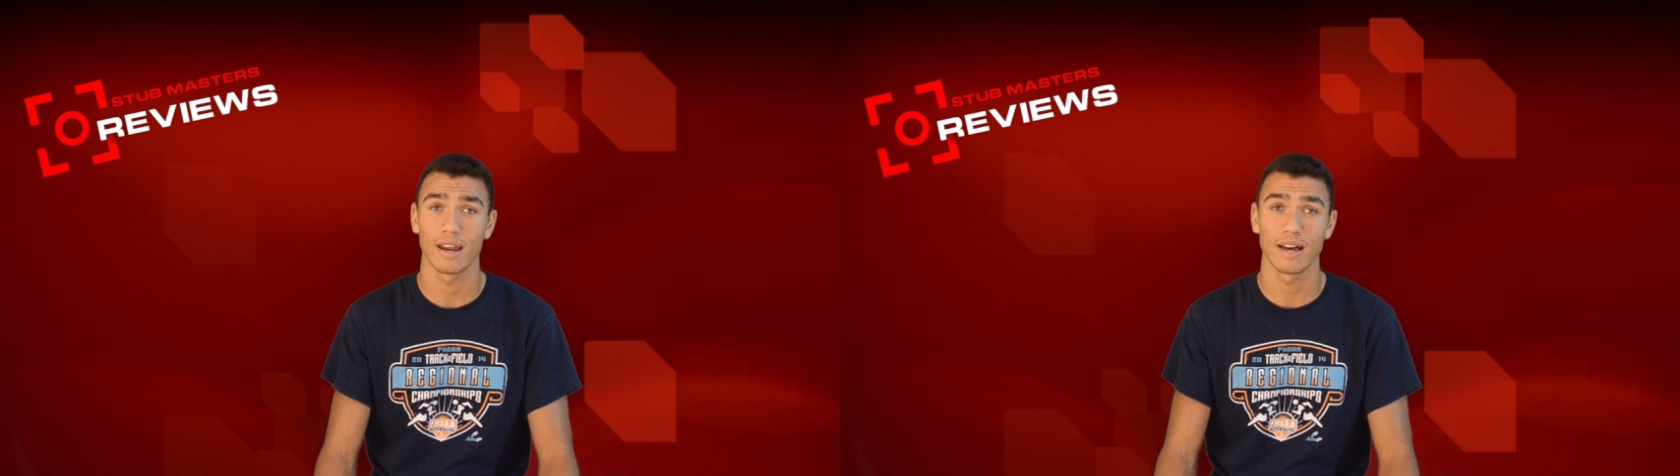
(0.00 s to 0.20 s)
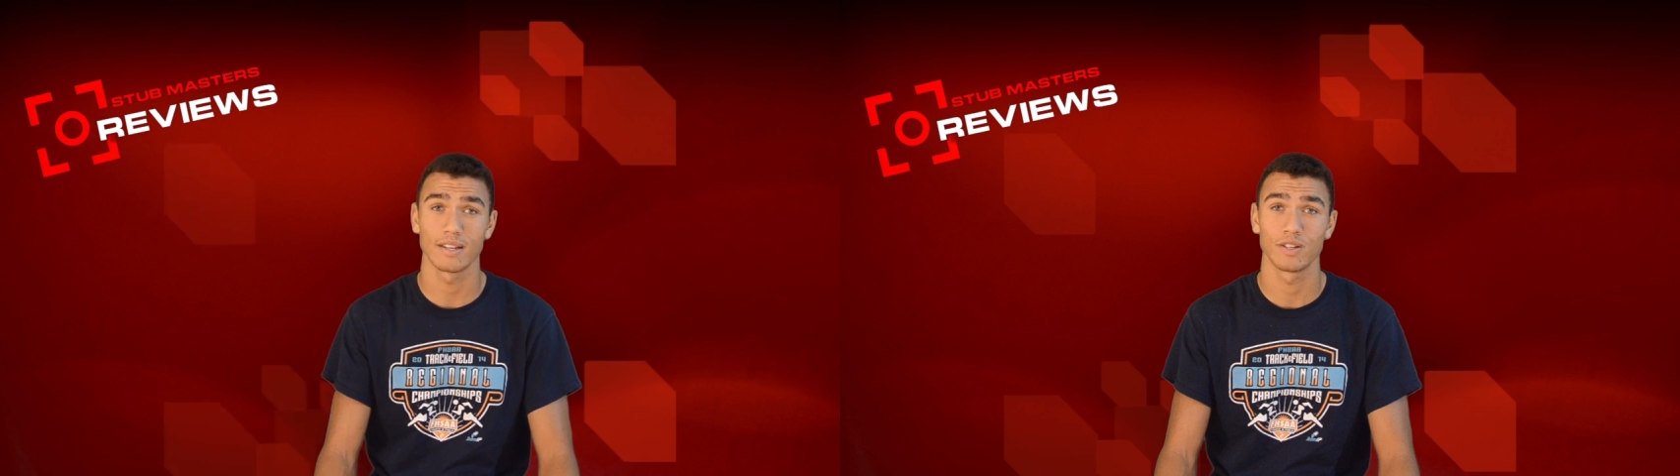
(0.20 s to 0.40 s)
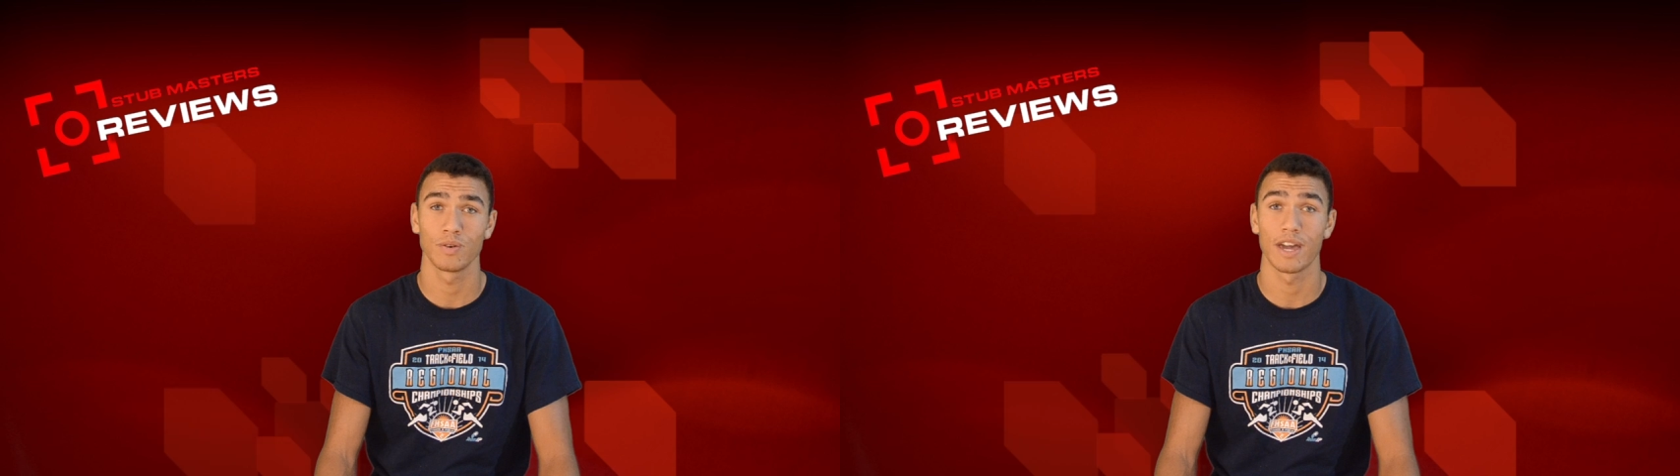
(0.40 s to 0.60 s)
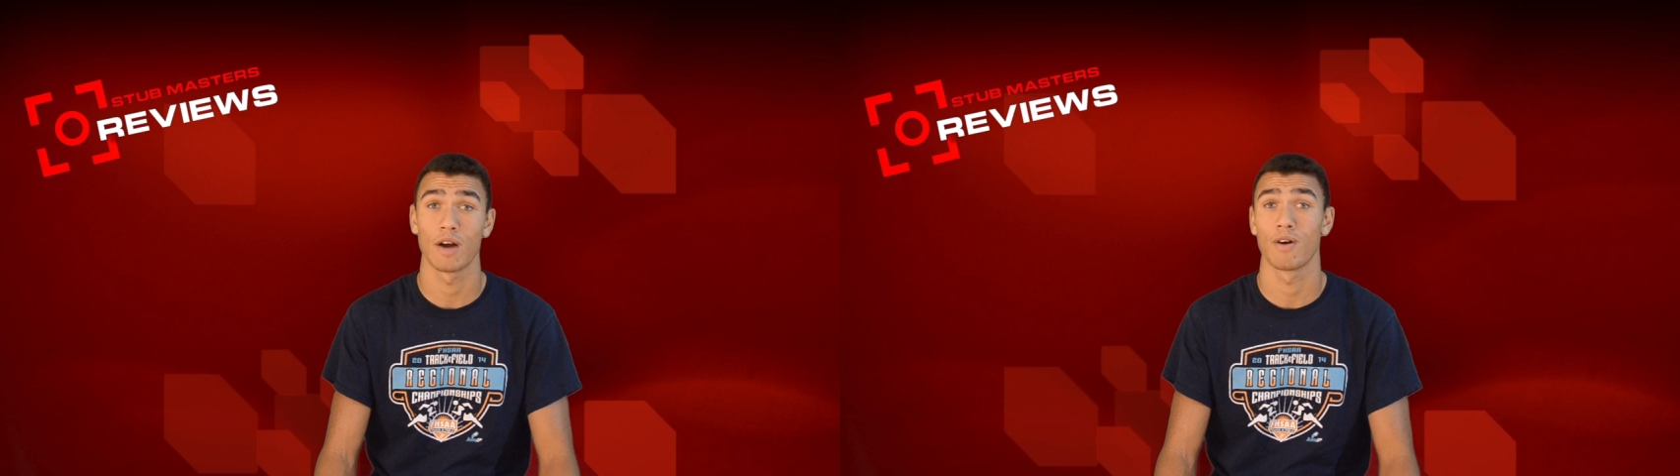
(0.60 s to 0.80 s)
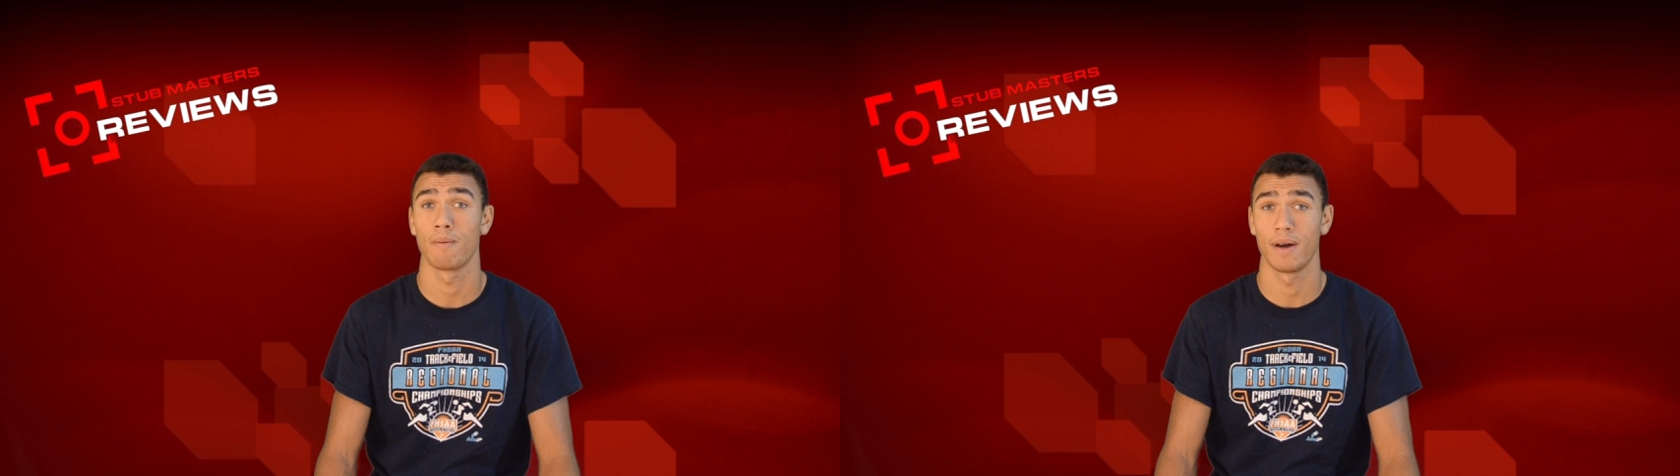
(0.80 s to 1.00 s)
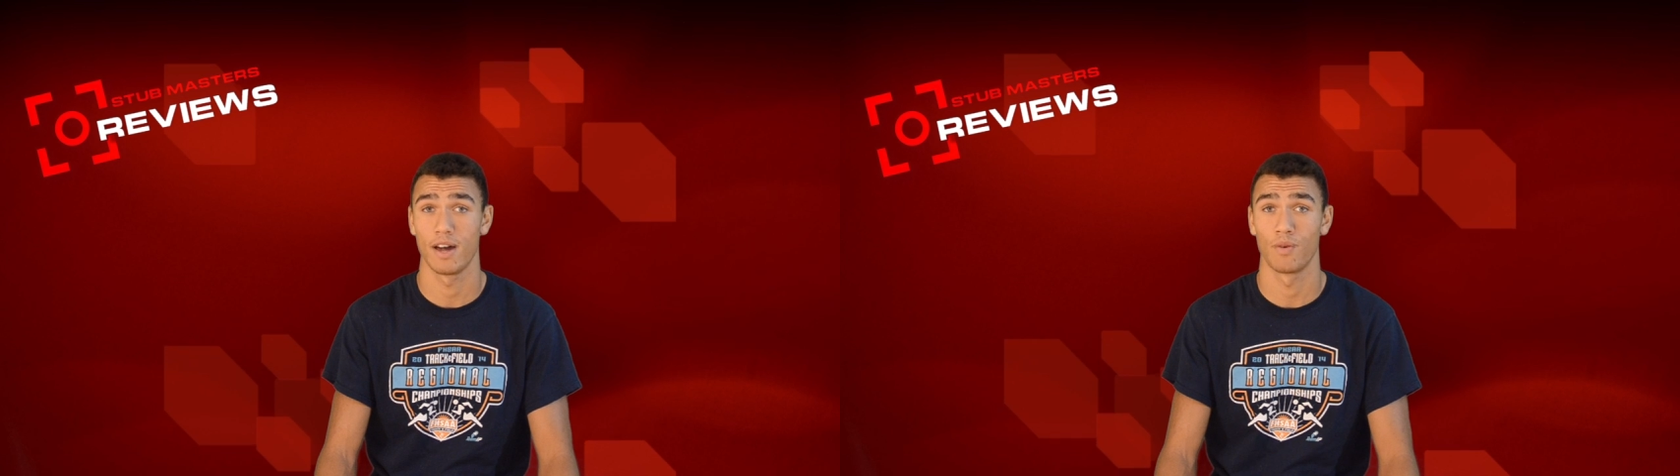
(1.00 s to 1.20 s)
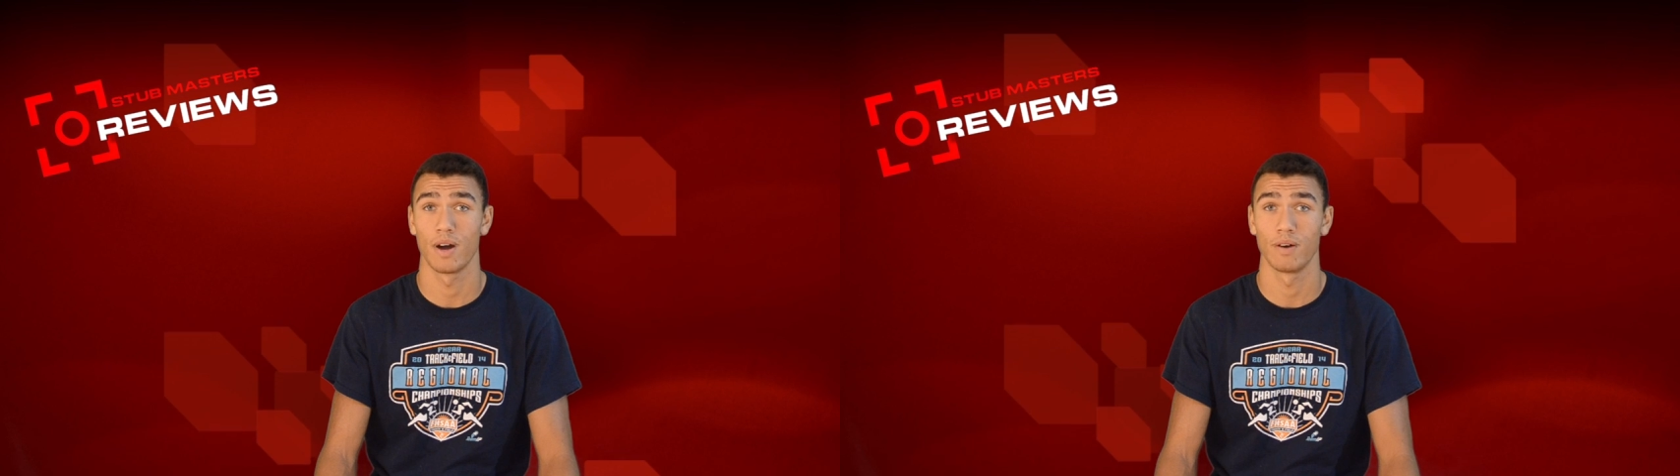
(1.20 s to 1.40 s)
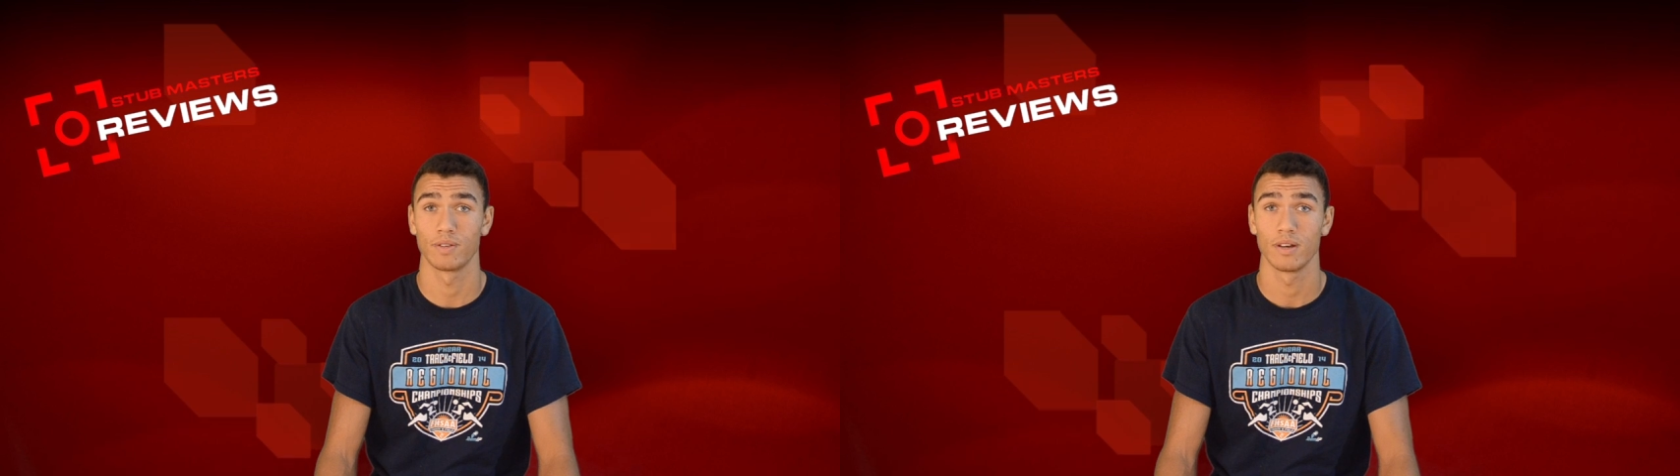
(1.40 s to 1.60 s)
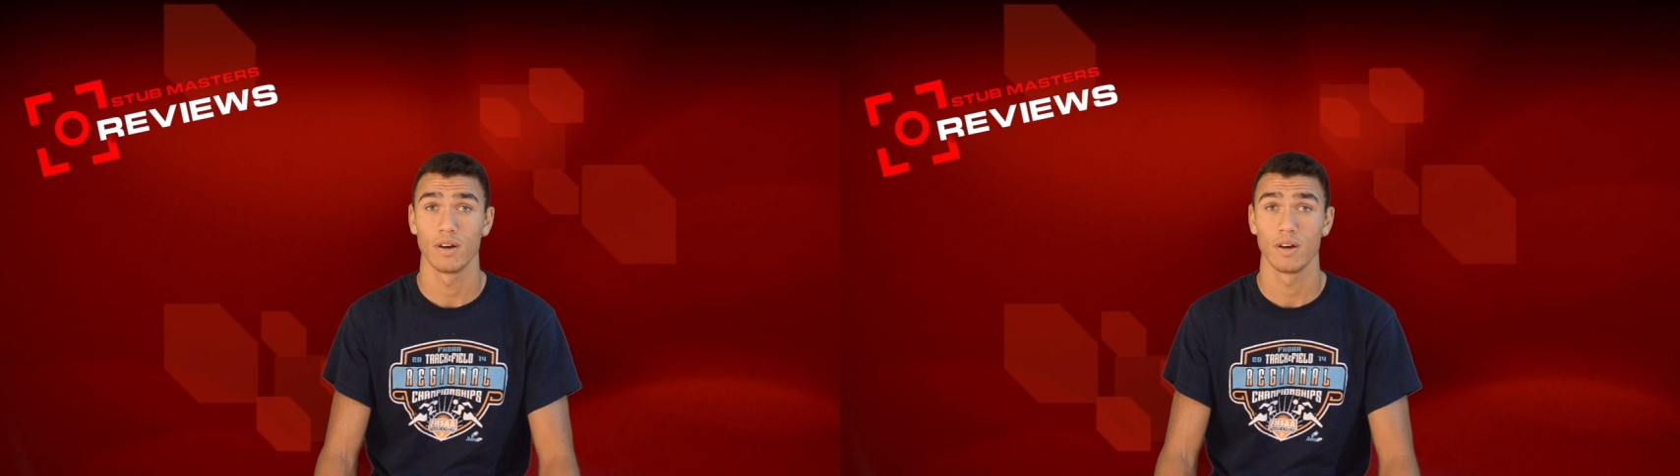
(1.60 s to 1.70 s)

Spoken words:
and I still can't wrap my head around.